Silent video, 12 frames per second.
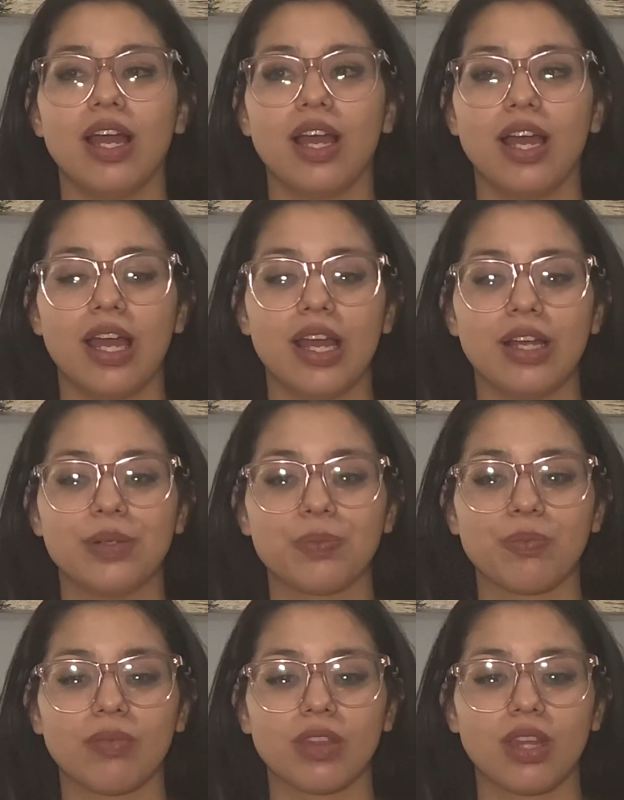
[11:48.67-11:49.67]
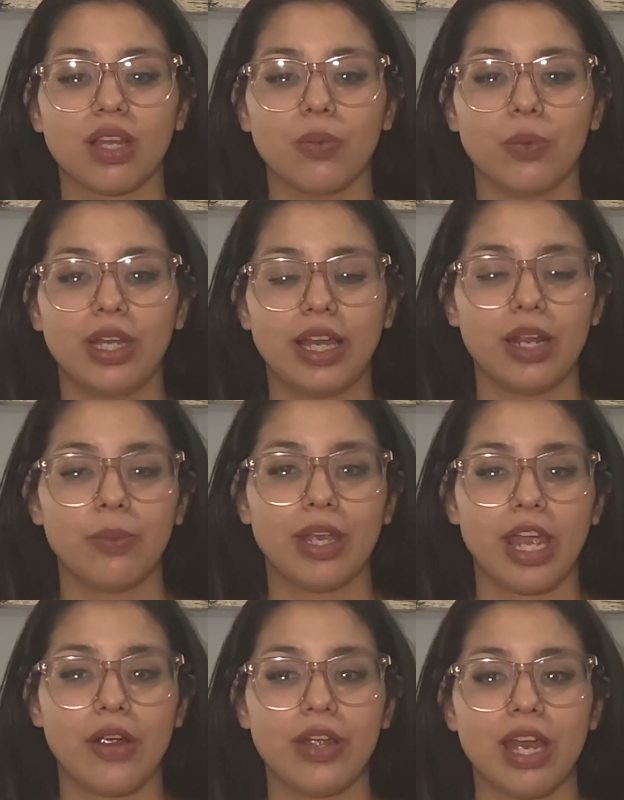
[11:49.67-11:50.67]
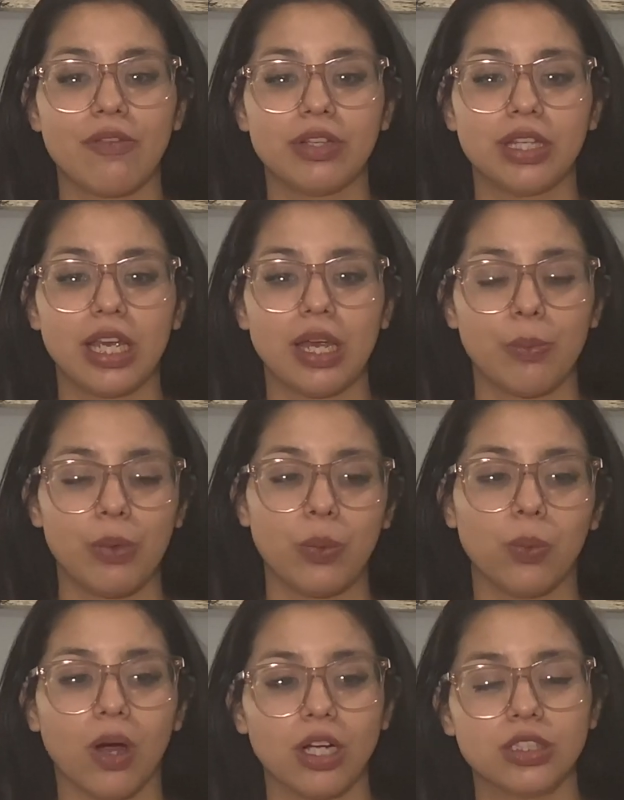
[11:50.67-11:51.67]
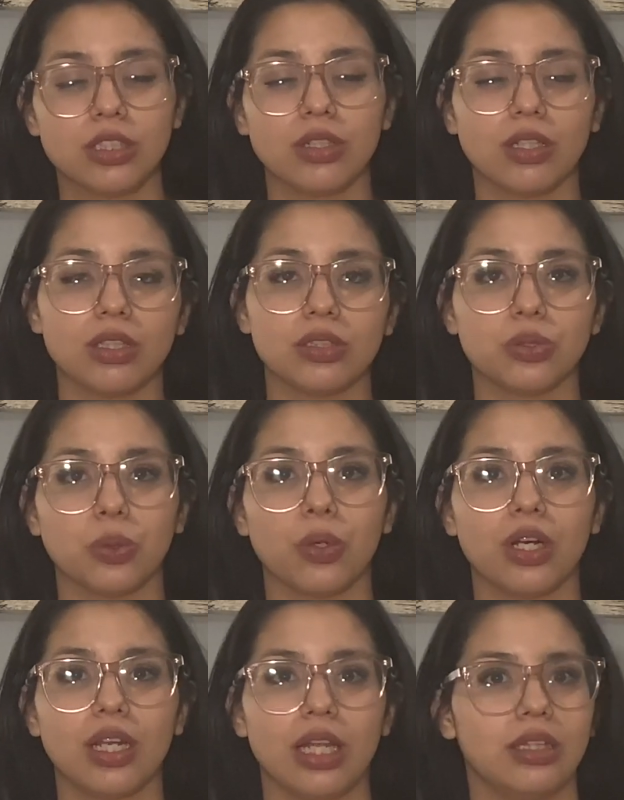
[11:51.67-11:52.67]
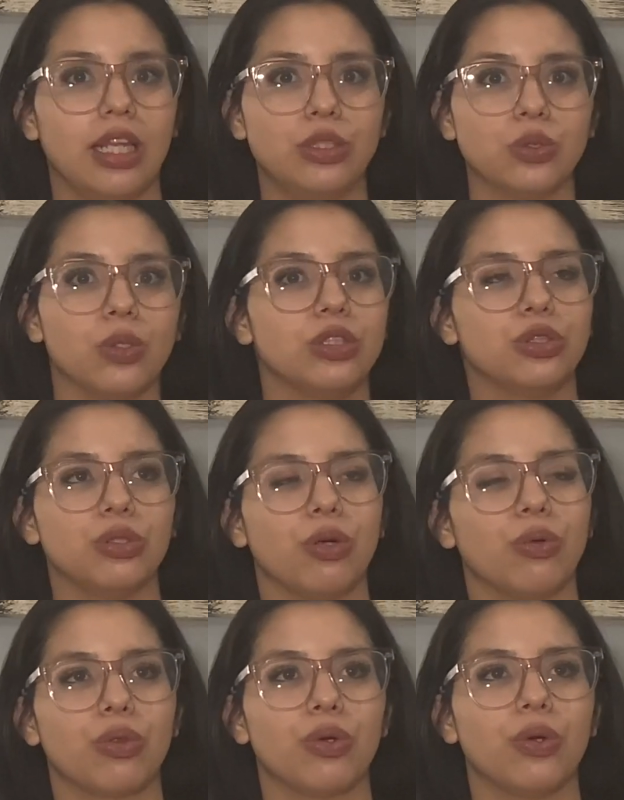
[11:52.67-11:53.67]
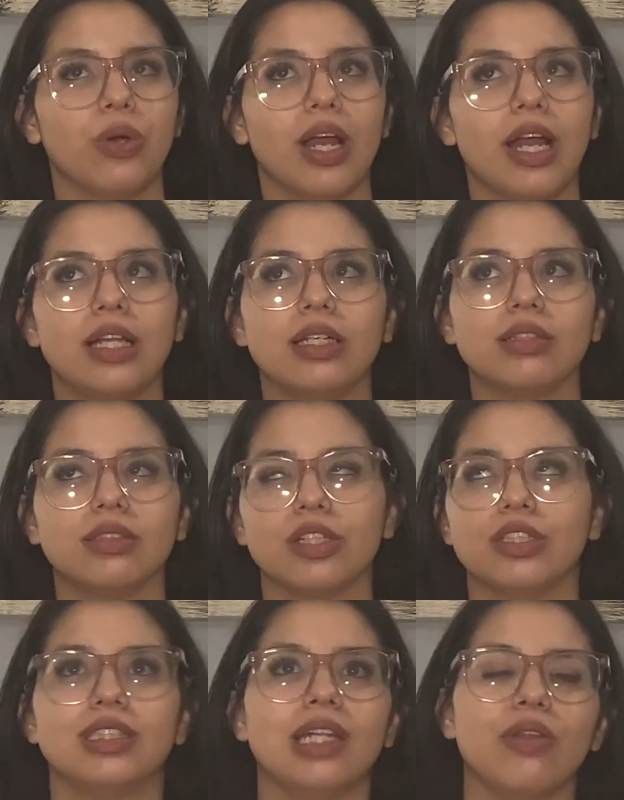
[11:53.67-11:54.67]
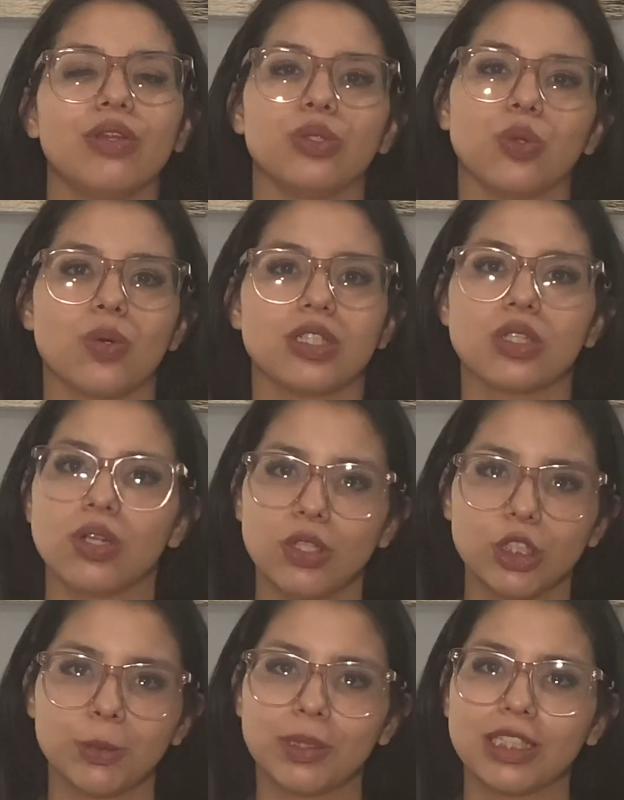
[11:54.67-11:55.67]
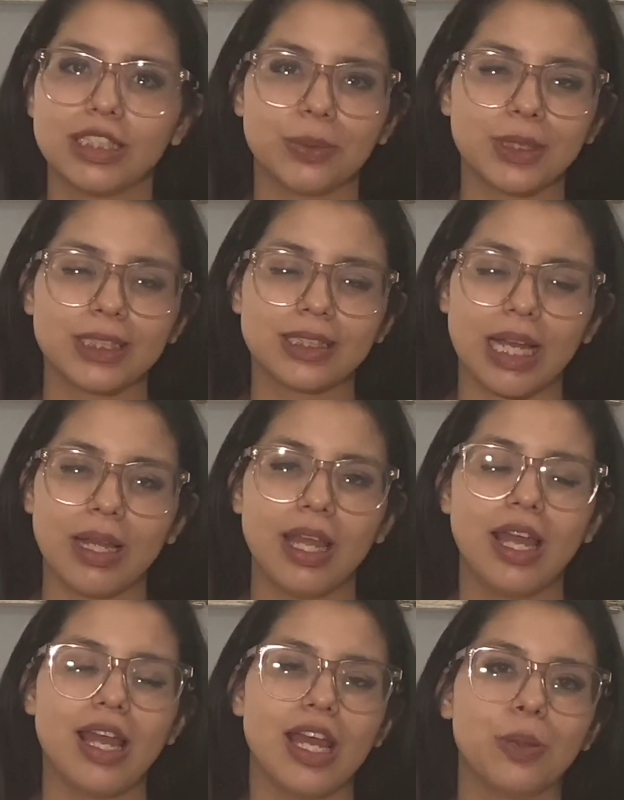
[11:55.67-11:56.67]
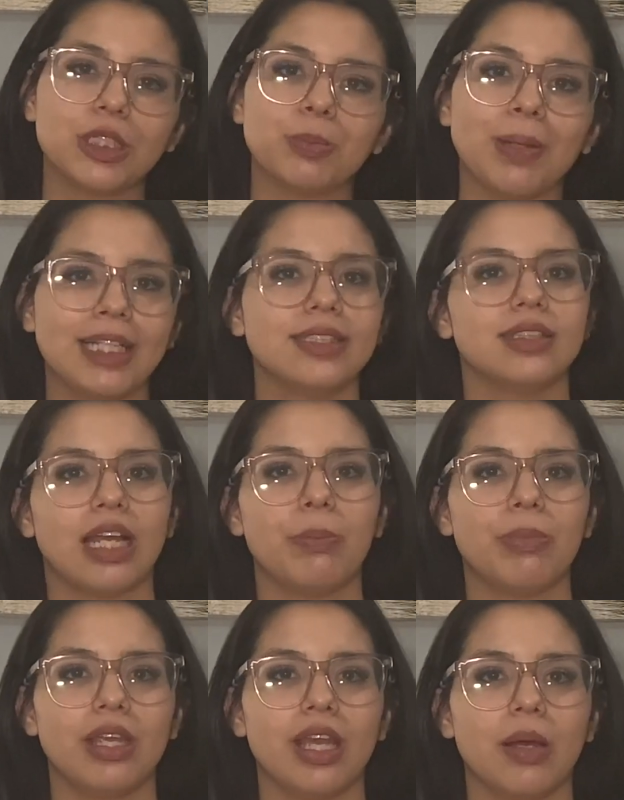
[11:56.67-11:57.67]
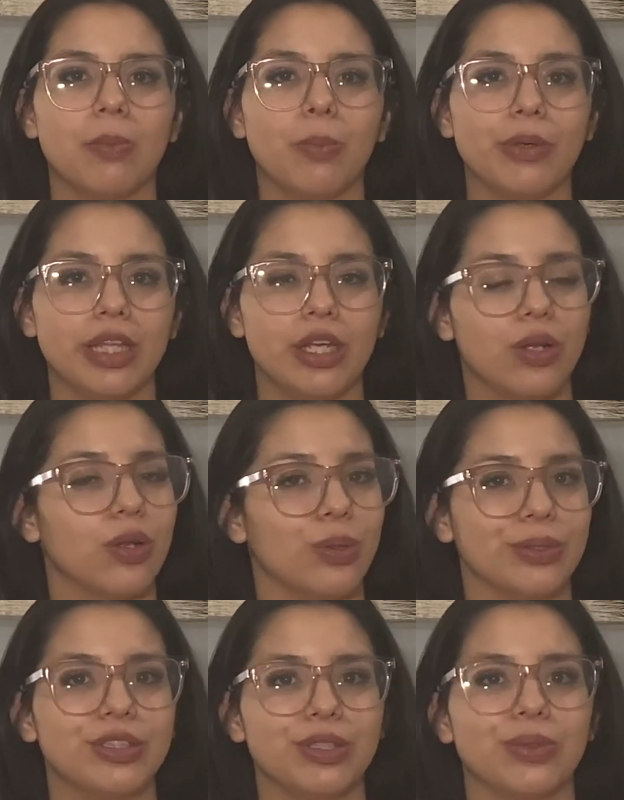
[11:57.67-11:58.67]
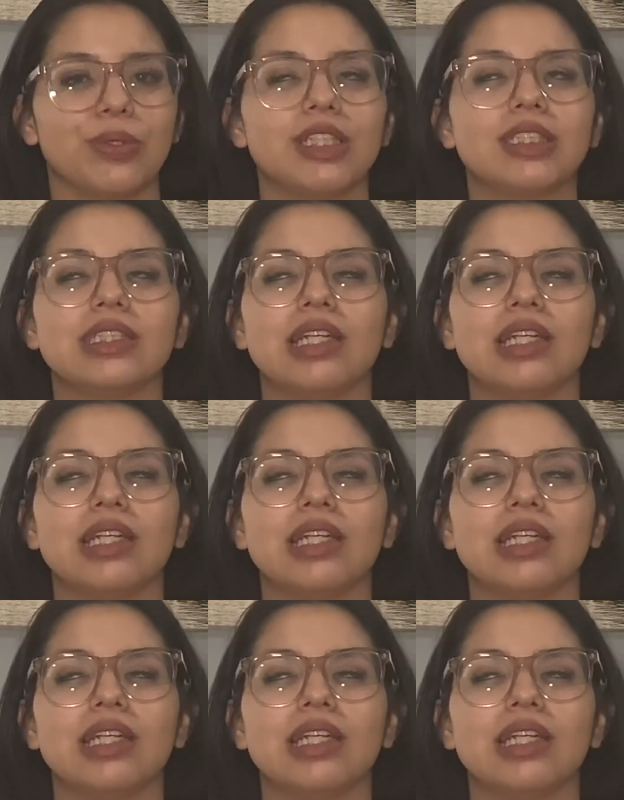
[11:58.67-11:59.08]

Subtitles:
And we carry everything, and we walk to the door that they told us to go through, and turns out the door was closed because it was past 9 p.m. when they closed the doors.